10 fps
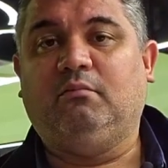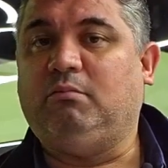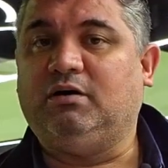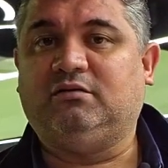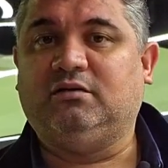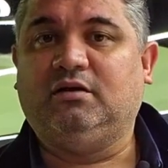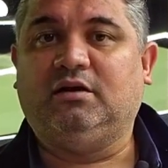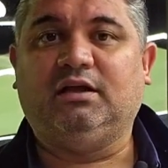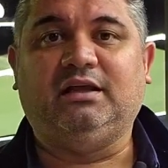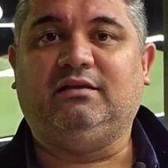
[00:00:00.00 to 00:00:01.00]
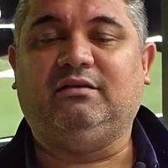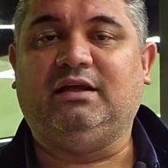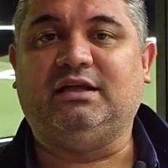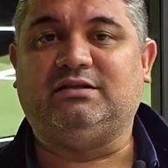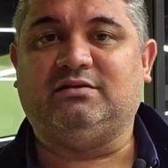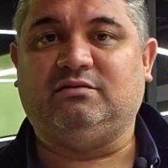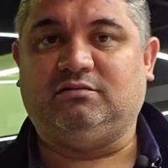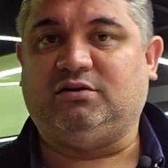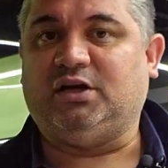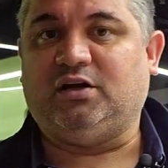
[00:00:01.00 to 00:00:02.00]
but
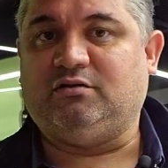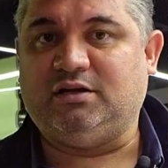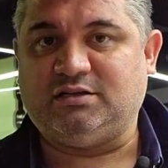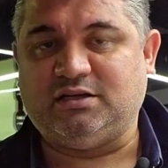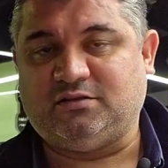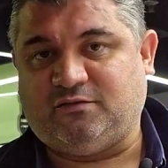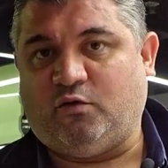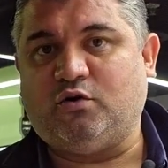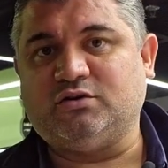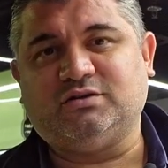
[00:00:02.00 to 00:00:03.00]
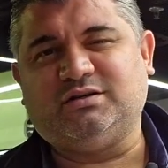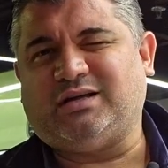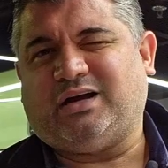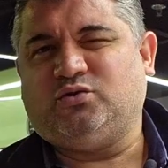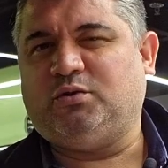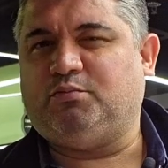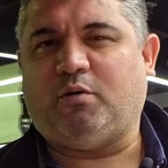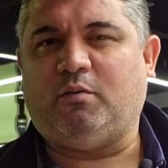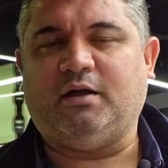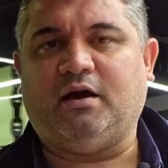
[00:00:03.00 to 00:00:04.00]
his focus is actually
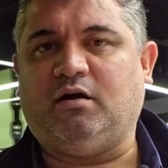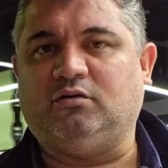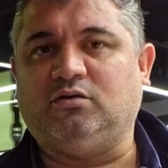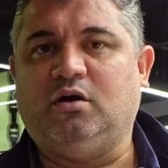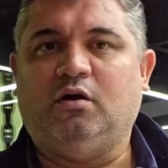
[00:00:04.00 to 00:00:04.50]
probably around